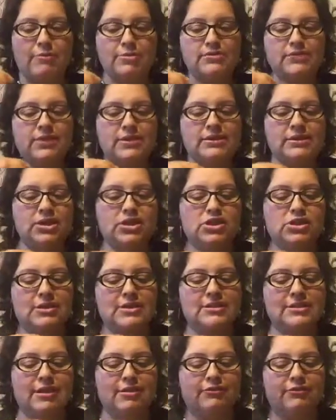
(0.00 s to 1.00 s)
feeling such
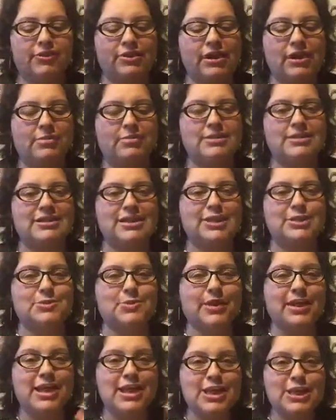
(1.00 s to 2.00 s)
discomfort and I was
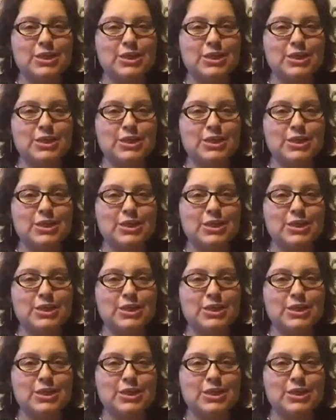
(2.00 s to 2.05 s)
desperate.